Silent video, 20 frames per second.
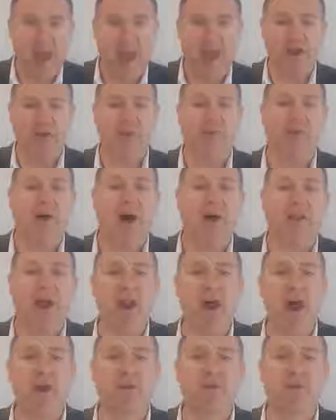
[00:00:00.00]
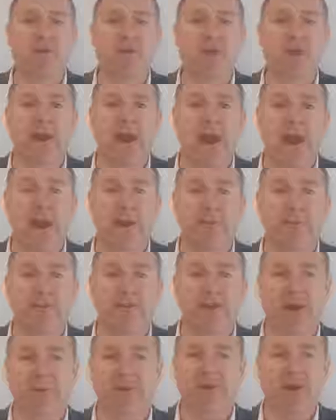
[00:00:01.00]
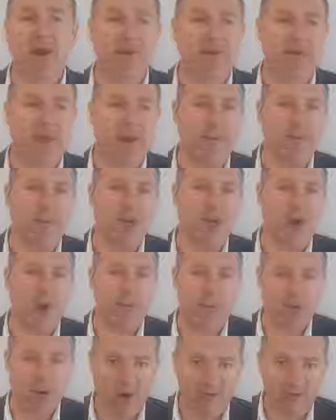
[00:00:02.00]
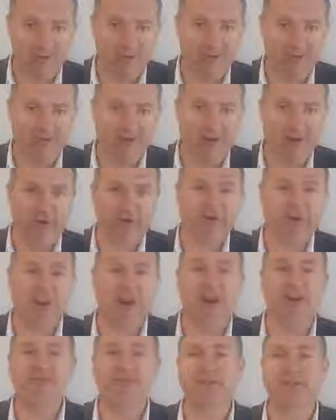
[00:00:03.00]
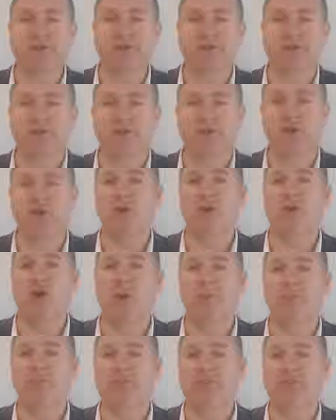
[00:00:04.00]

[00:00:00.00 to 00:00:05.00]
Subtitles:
And you'll find that over at www.profitresultsinstitute.com.